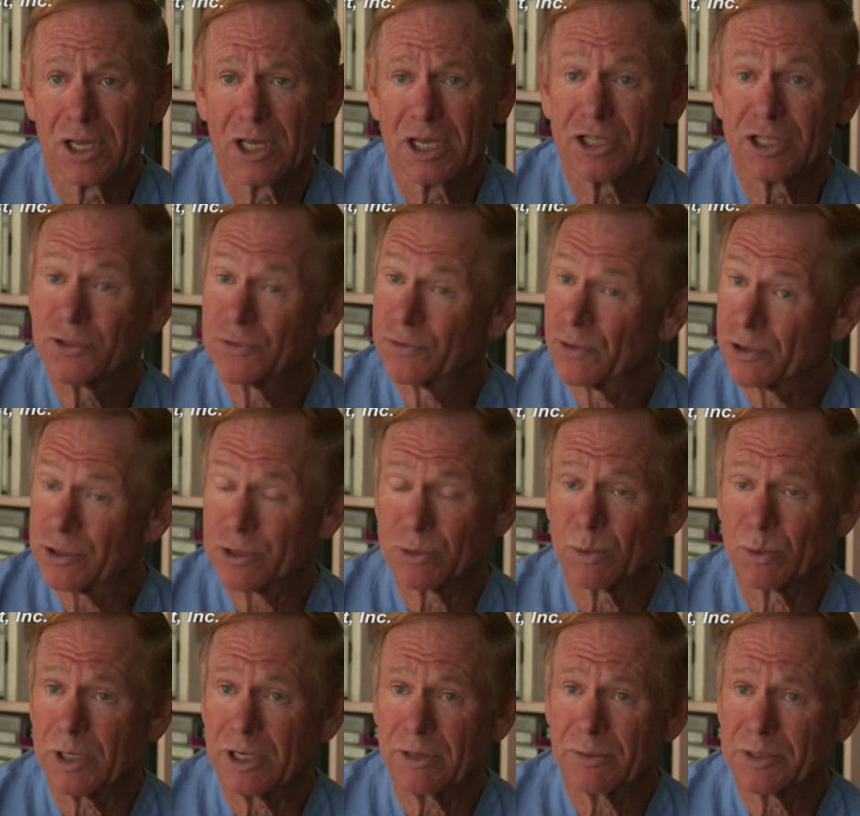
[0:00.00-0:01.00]
His first
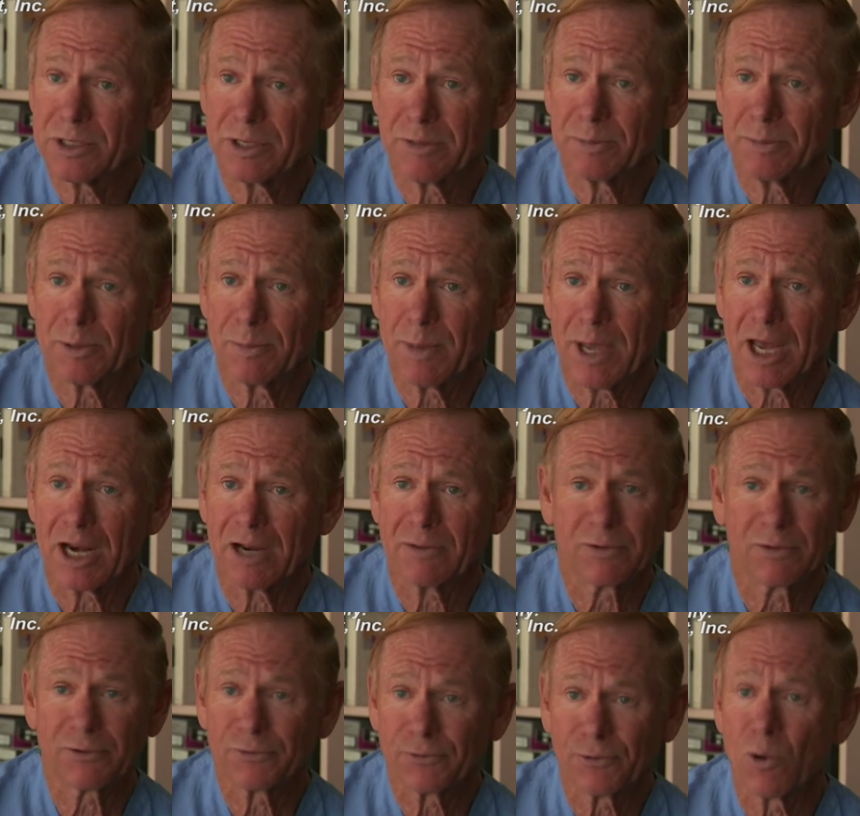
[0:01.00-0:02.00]
one, he was symptomatic
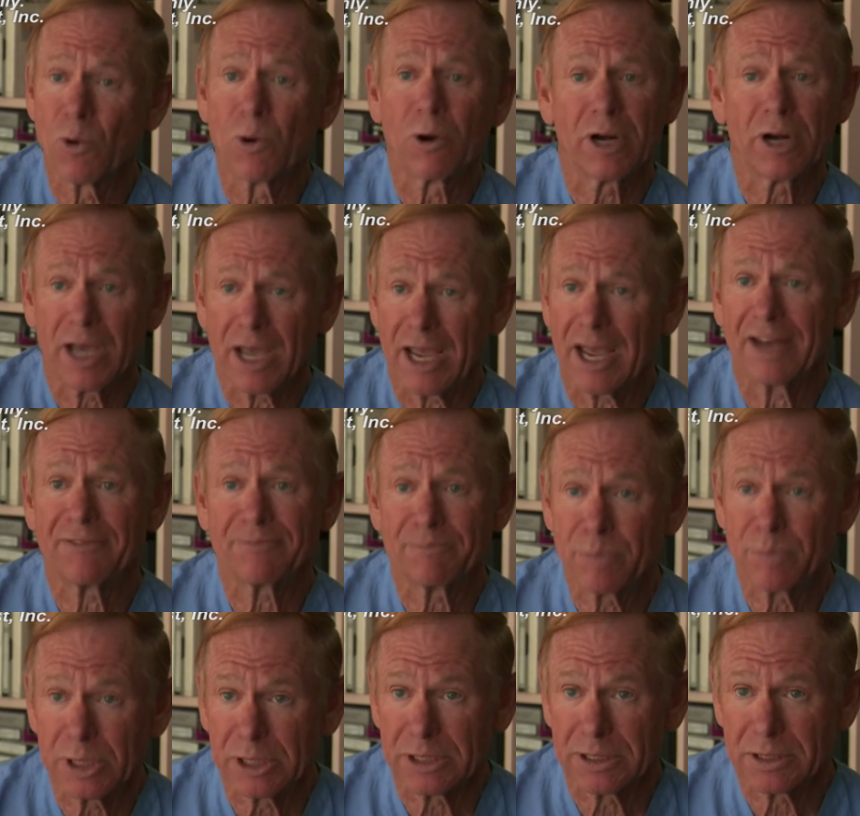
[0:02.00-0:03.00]
for 4.5
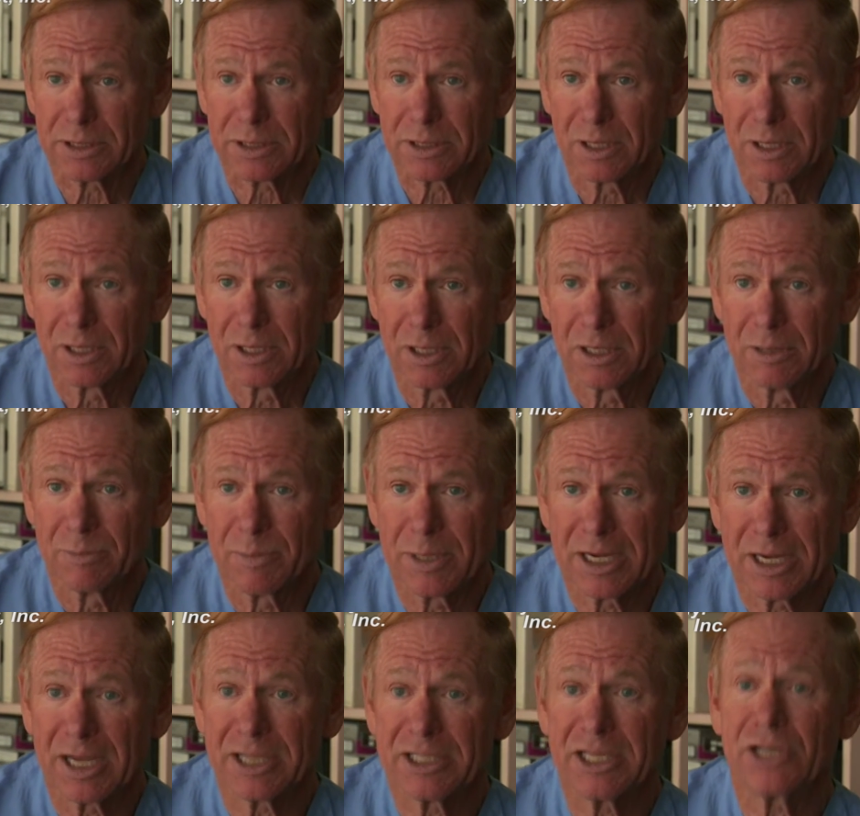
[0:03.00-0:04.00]
months
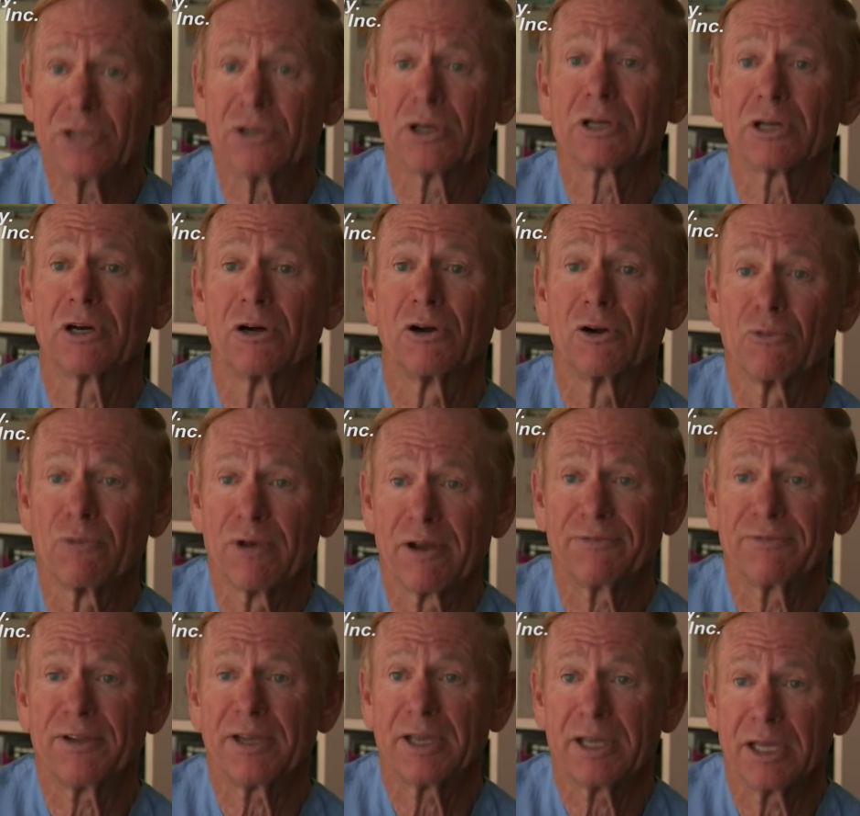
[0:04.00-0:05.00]
because he took a
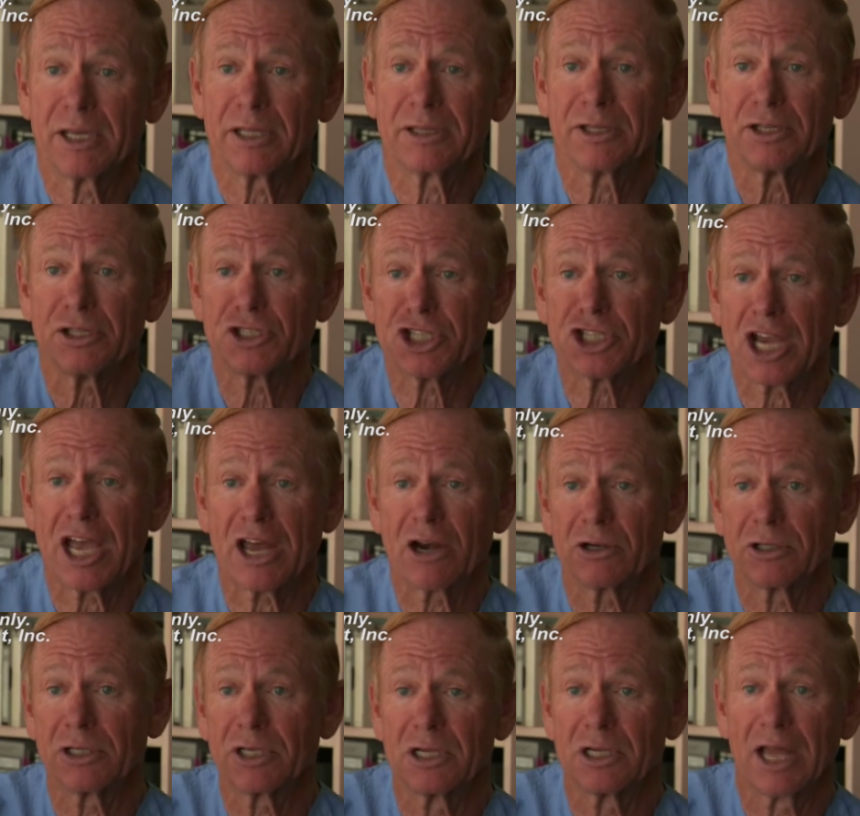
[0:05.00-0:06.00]
horrific hit that
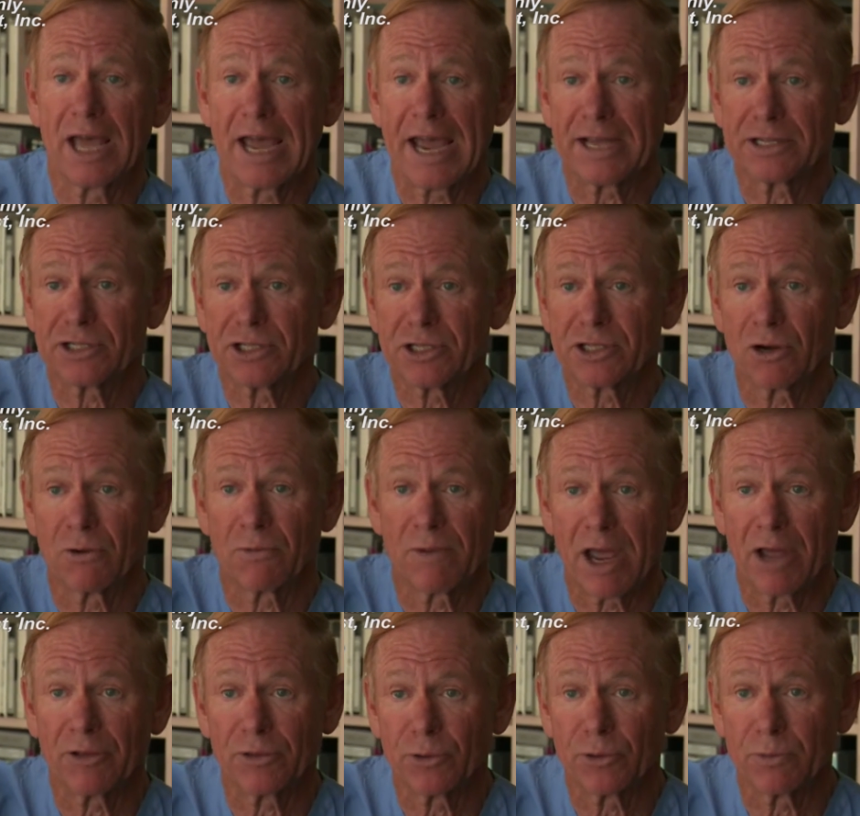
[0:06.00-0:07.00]
shattered the glass
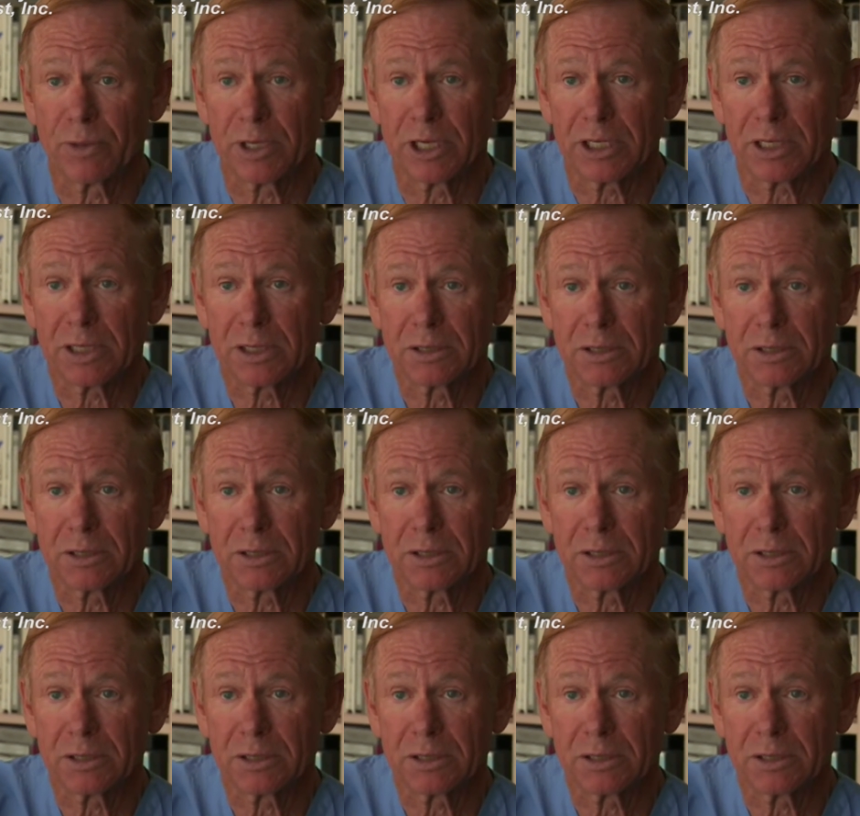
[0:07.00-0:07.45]
around the rink.